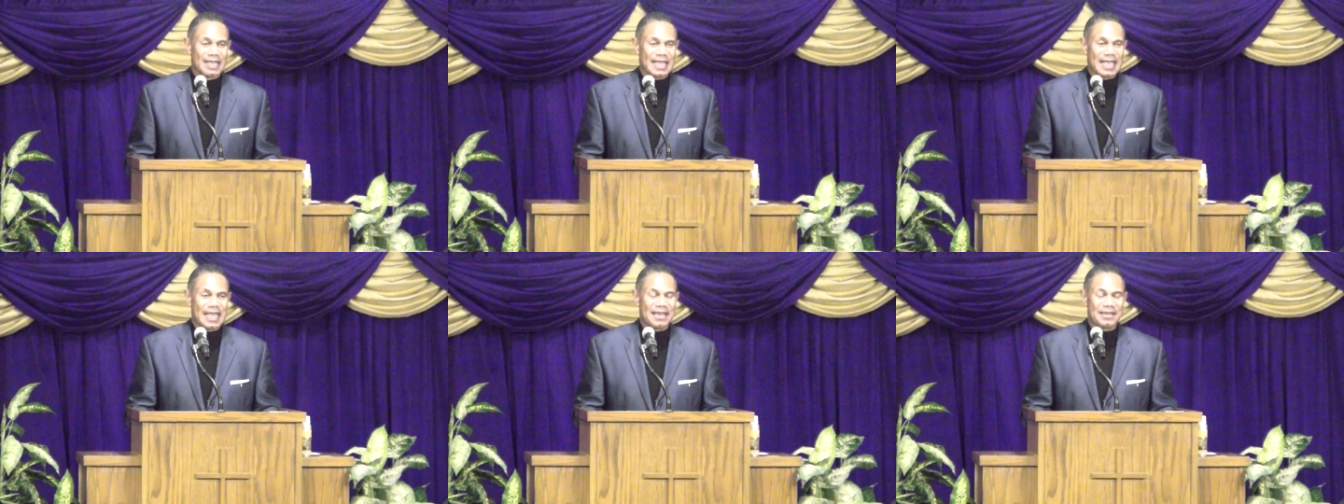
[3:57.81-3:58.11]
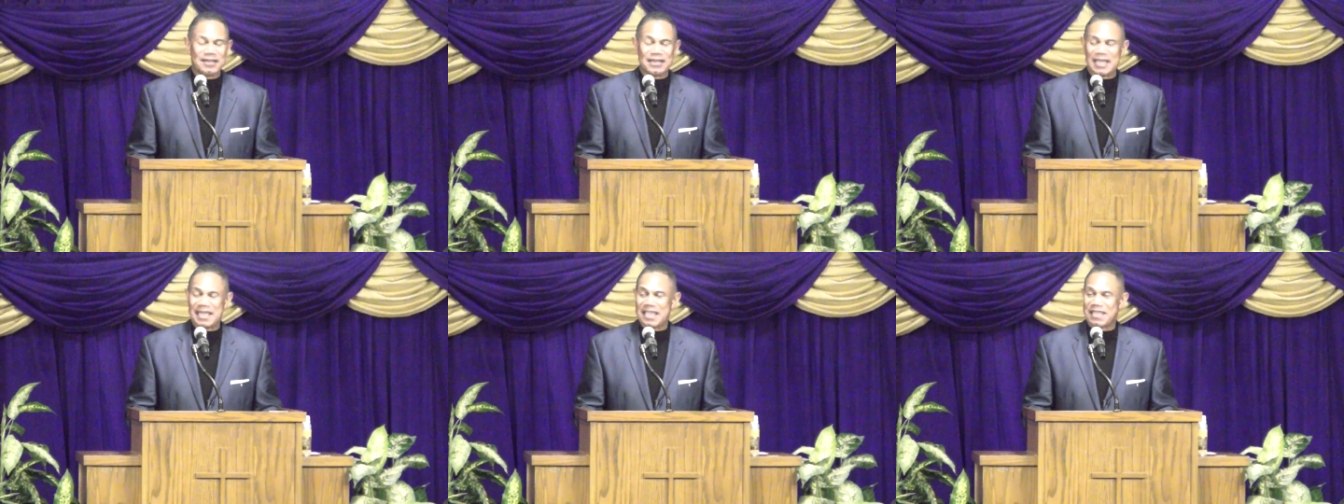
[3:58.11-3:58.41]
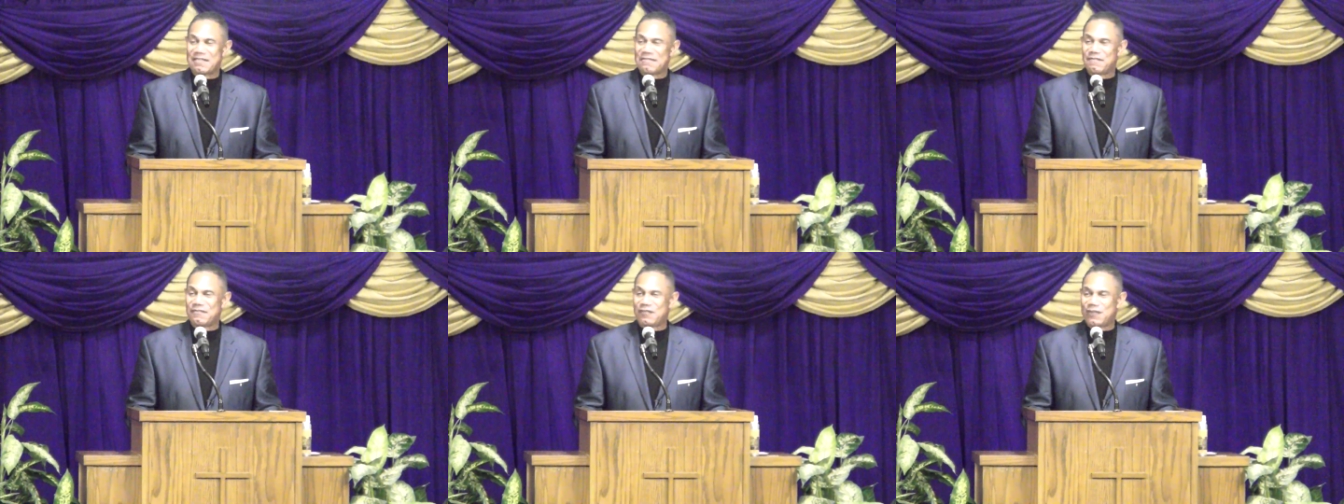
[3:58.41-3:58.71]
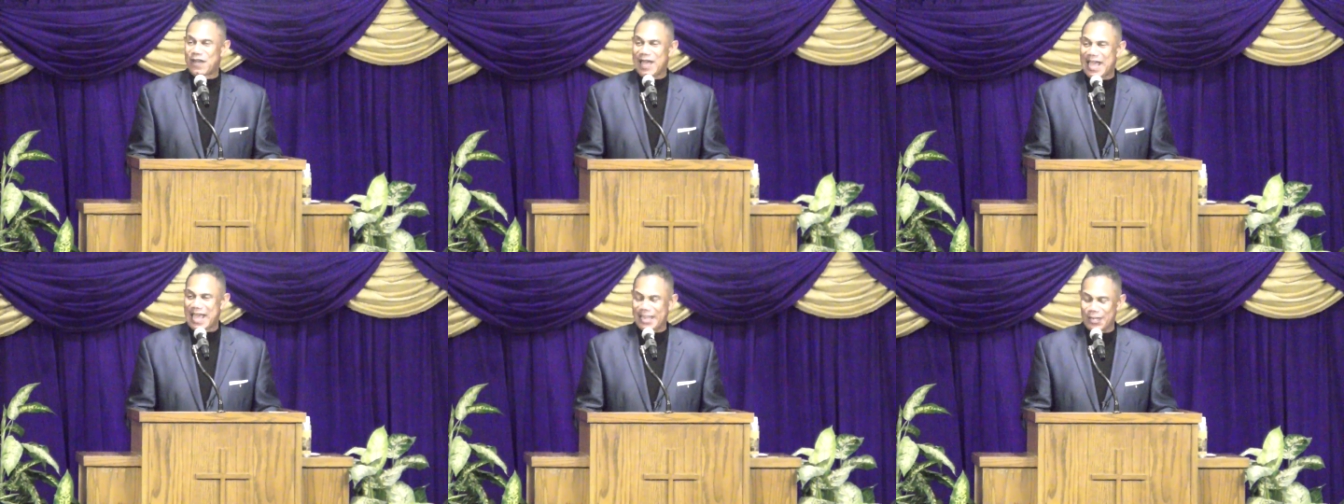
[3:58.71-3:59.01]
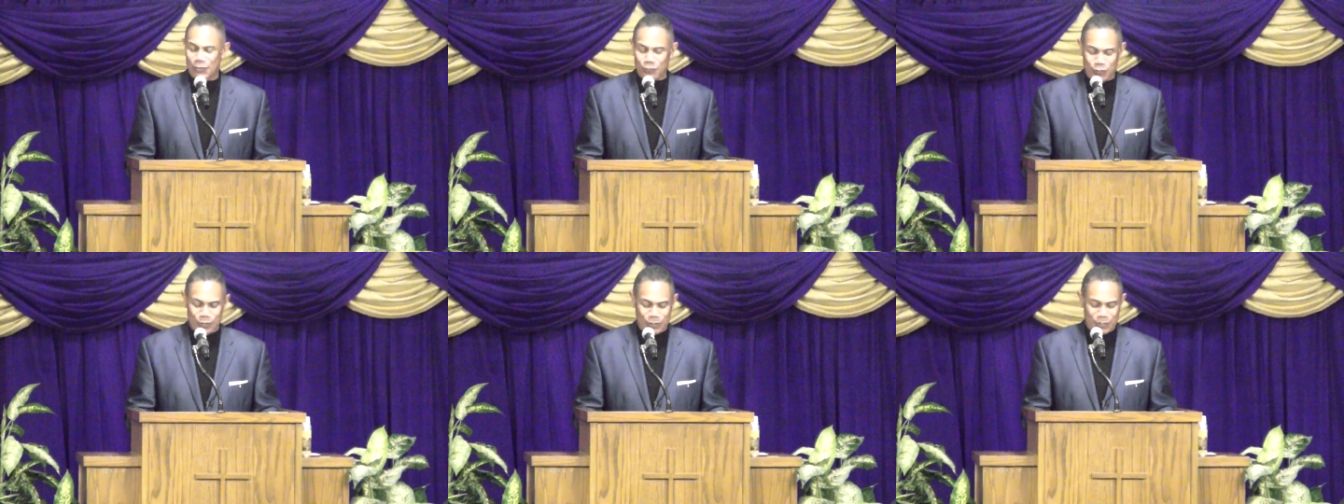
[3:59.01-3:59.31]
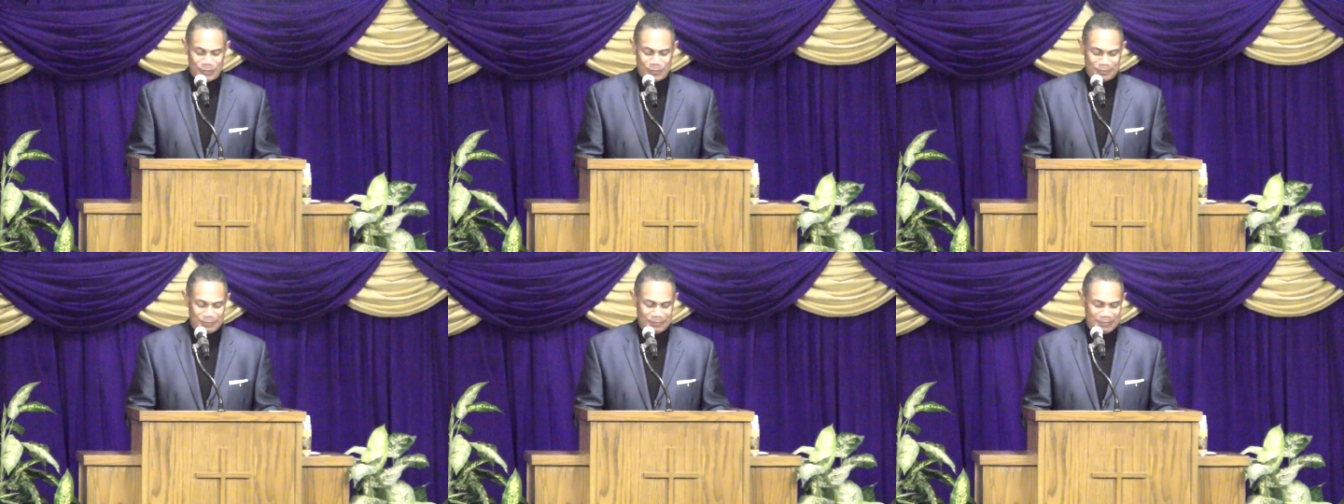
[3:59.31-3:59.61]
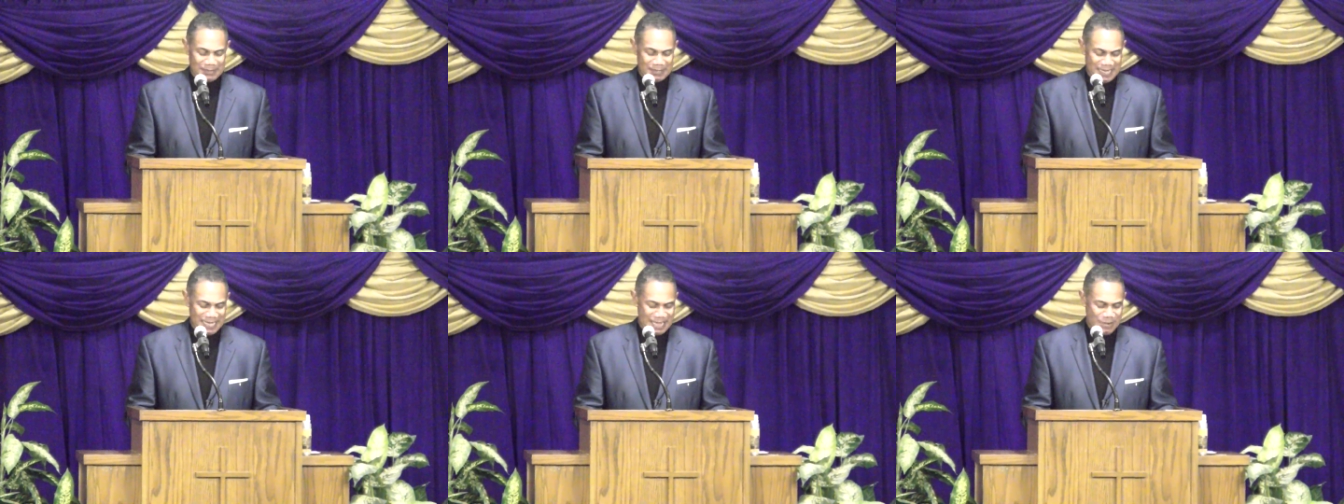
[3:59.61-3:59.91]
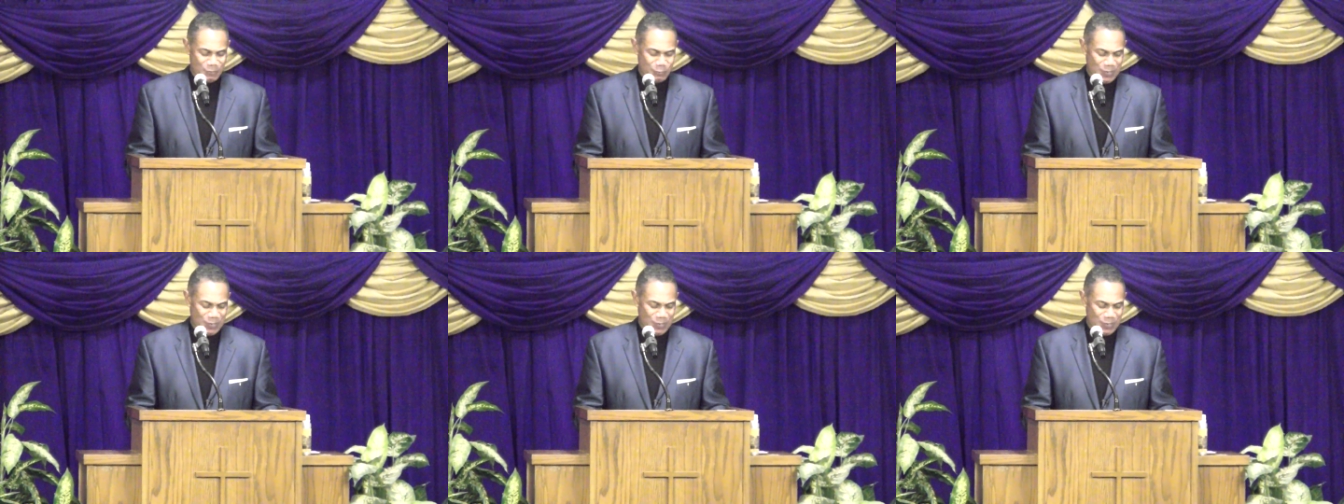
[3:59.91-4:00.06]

and a follower. And